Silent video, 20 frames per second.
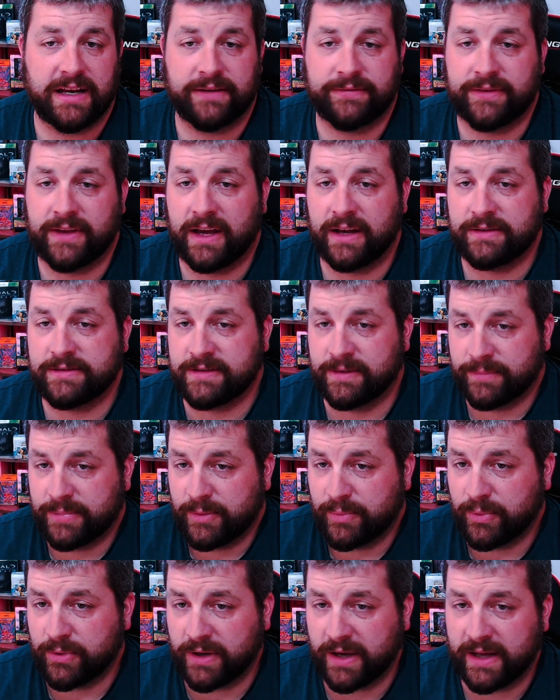If not, some
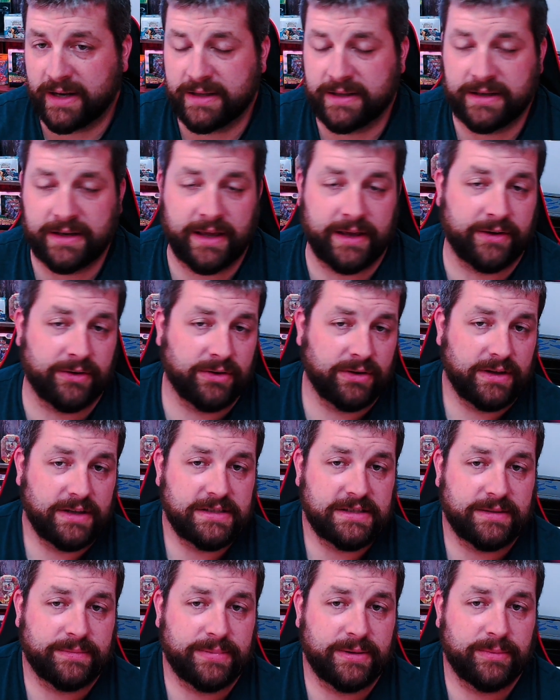people got it the day
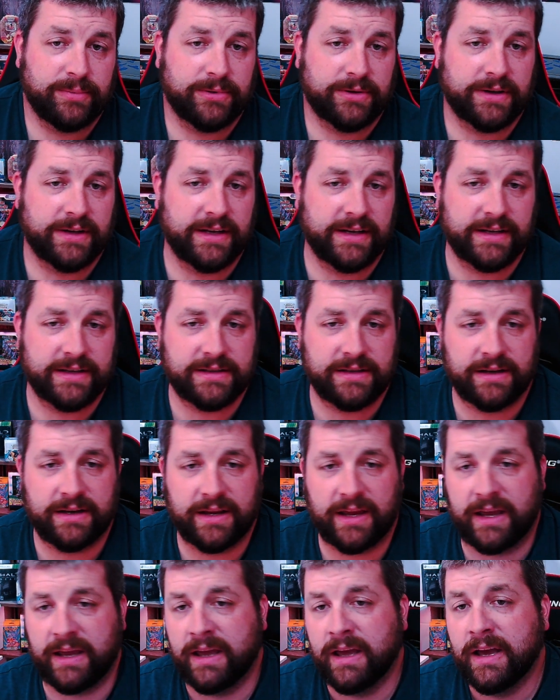early, some people are getting it
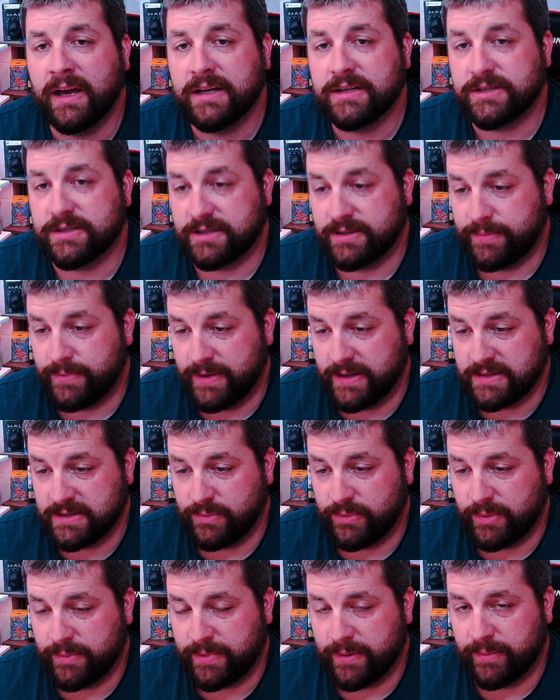today. Just depends
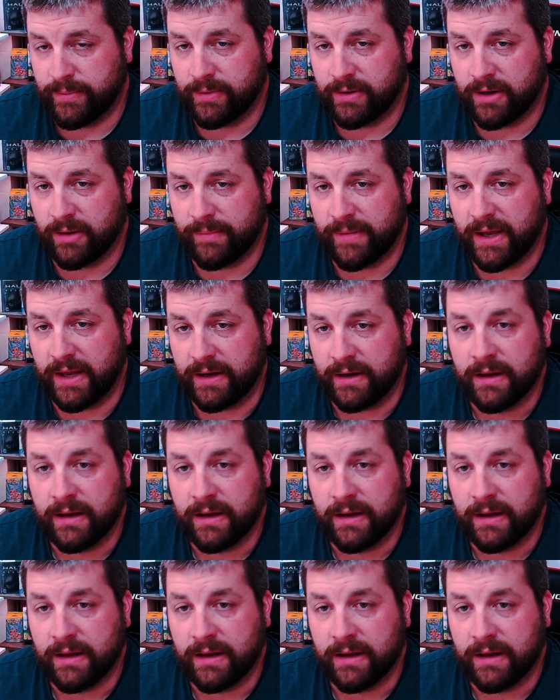on when people come in.